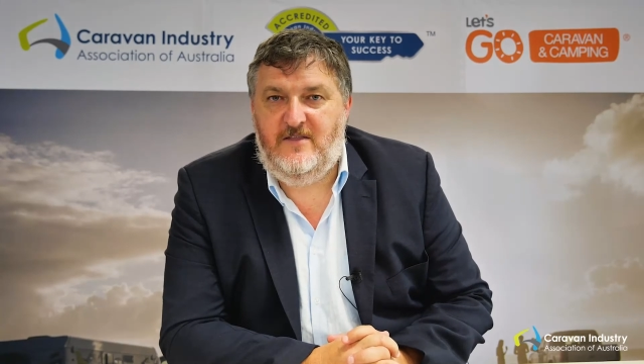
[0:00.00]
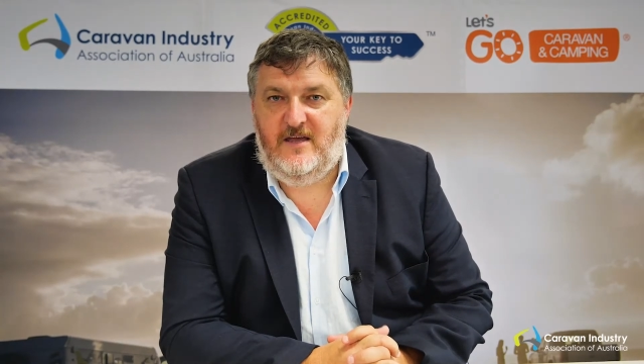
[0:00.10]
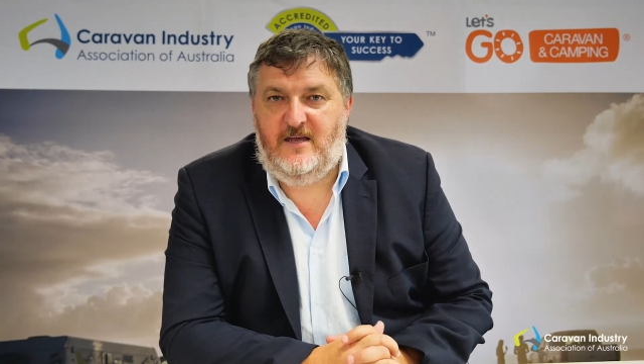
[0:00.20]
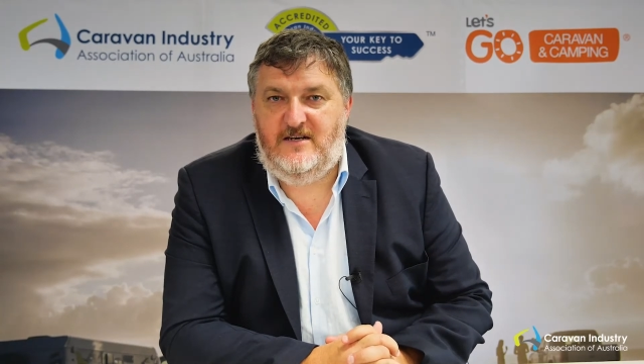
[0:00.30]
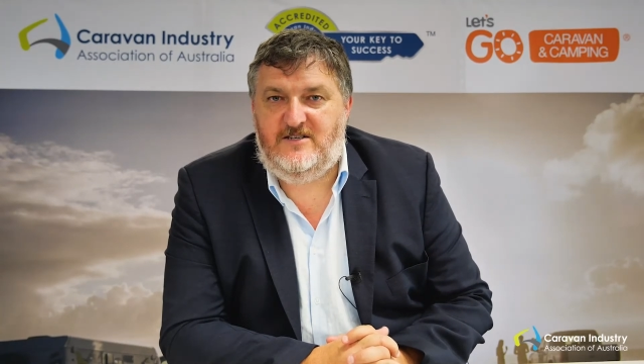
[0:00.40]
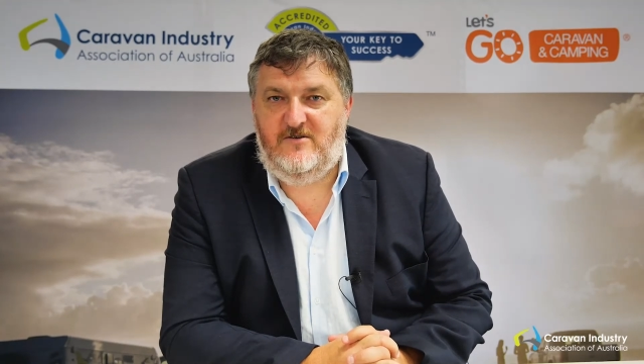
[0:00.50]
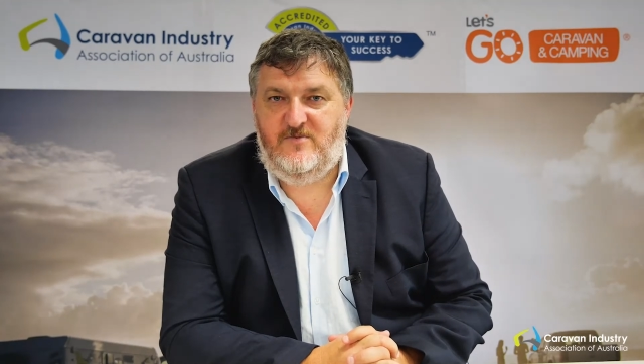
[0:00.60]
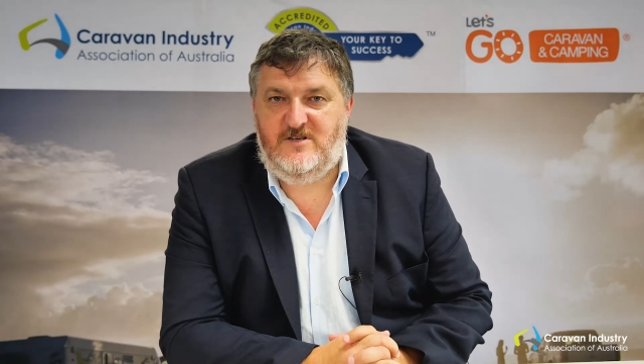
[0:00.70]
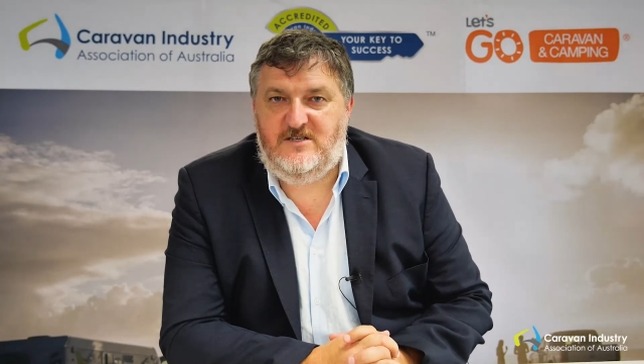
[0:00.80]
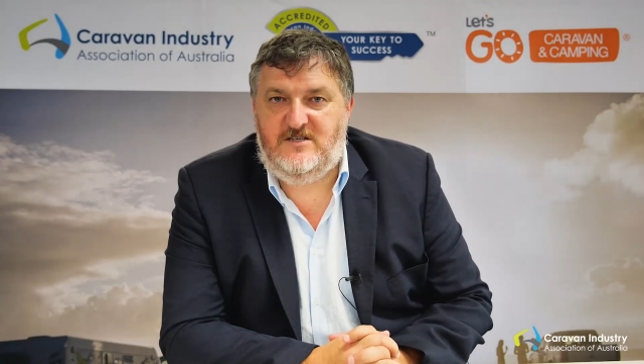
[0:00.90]
that industry
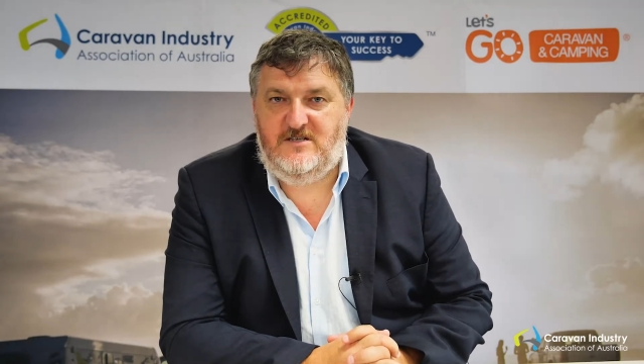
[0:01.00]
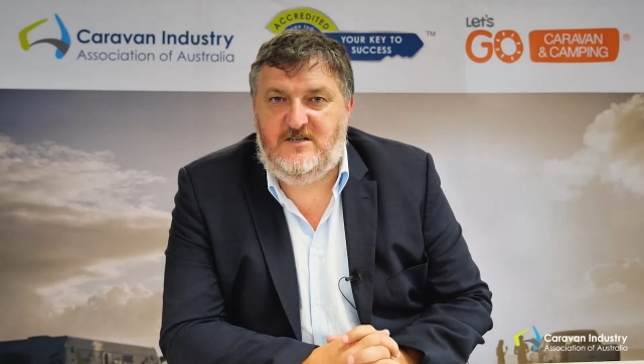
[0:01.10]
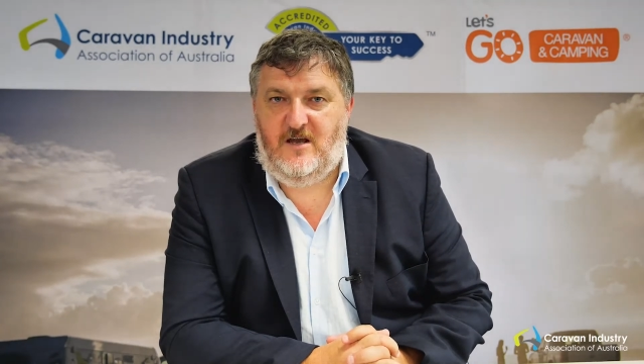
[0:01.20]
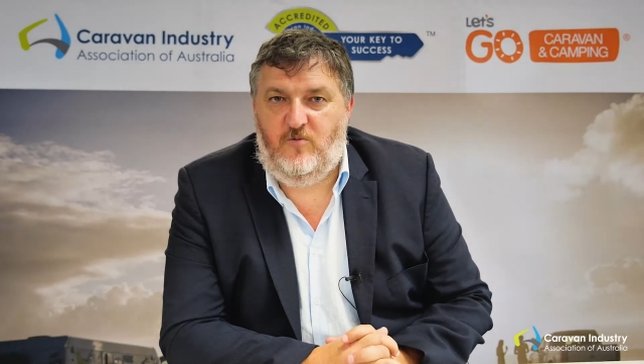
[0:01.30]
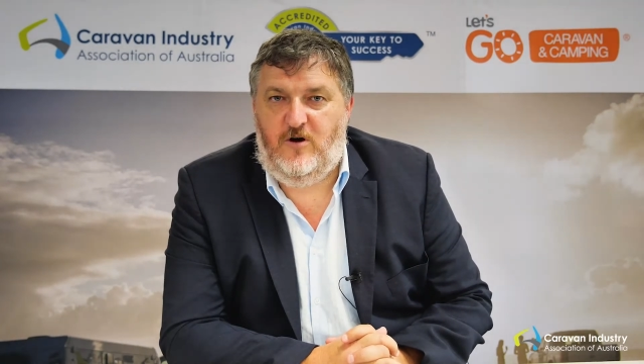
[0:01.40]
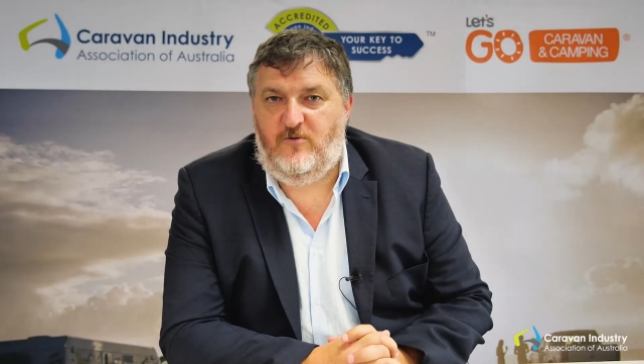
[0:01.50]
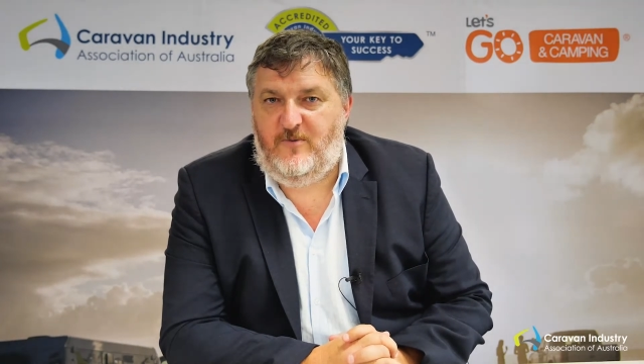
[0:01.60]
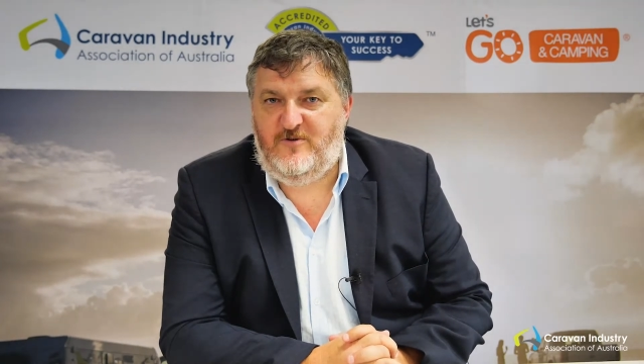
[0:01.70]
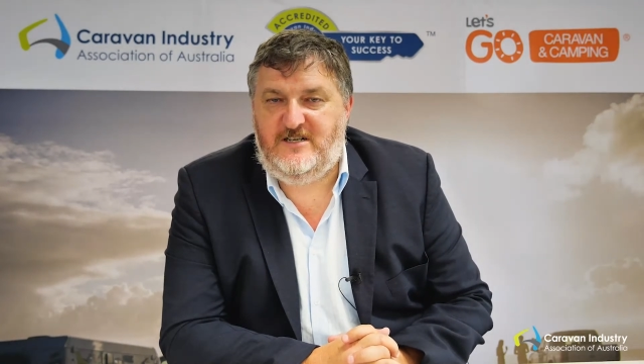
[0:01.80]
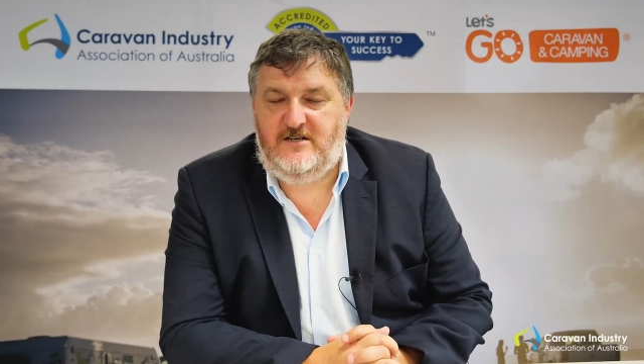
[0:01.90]
businesses are well
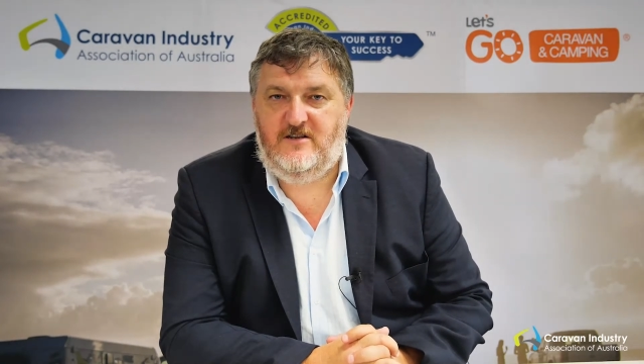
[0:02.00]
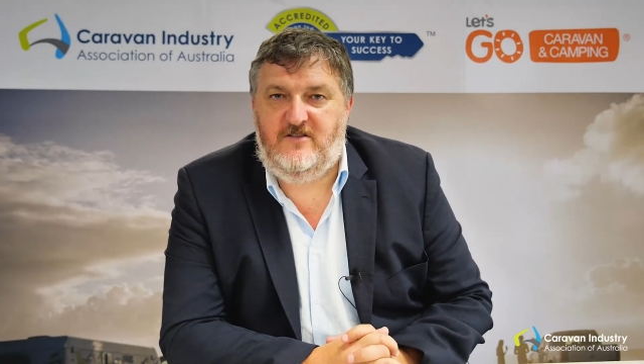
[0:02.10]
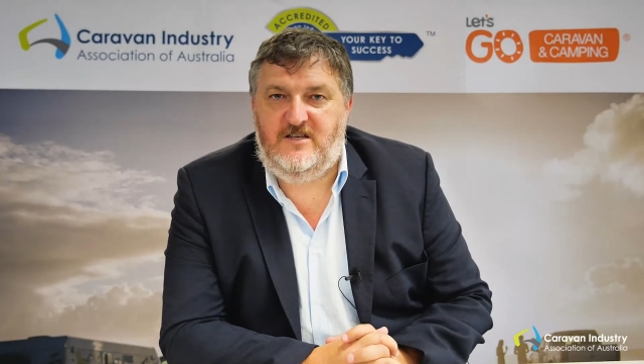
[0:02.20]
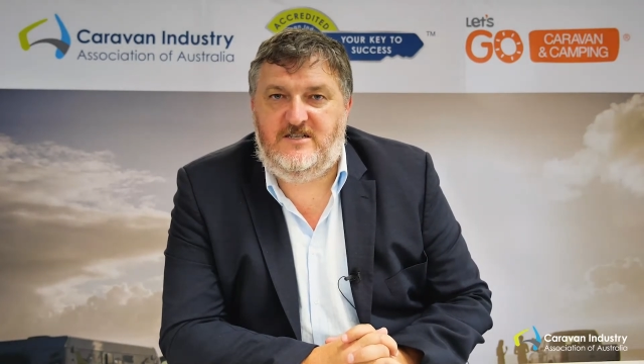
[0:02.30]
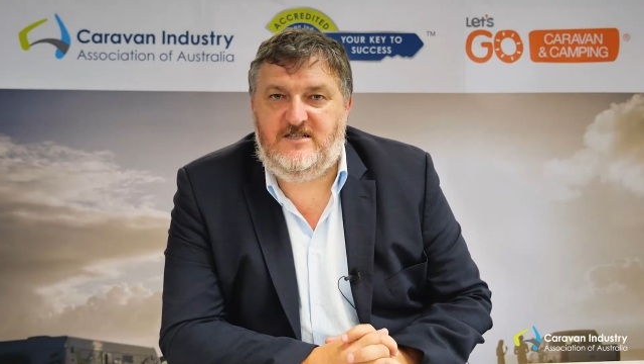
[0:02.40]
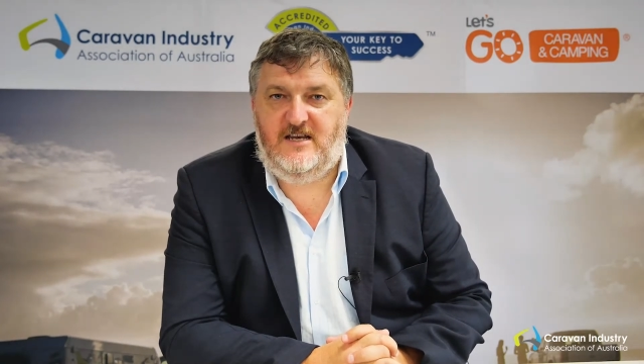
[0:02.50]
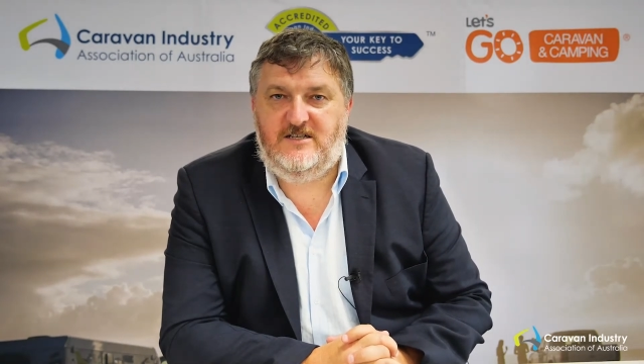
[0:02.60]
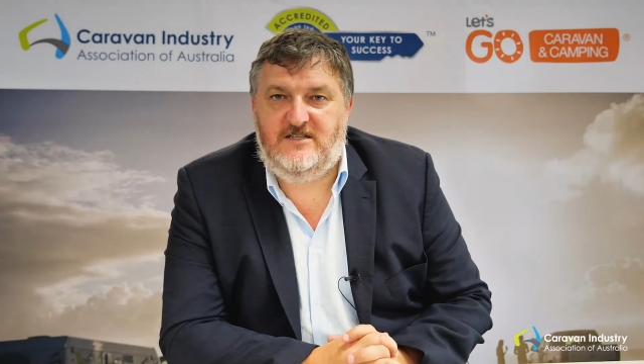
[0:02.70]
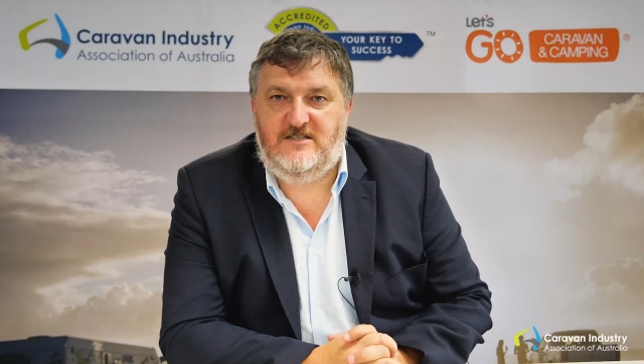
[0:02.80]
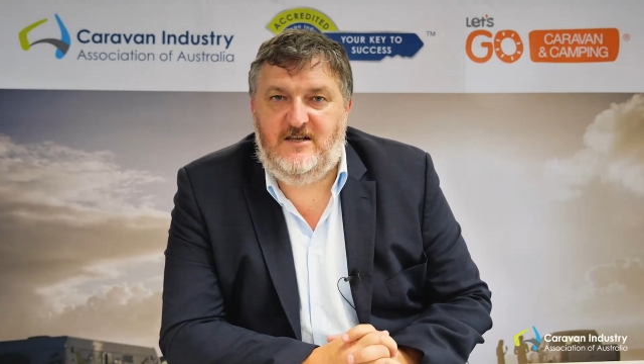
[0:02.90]
represented in those
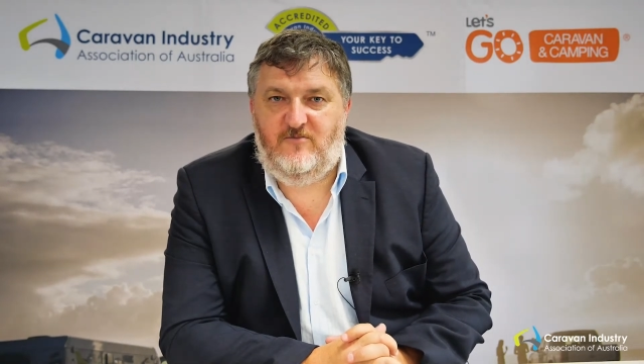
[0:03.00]
discussions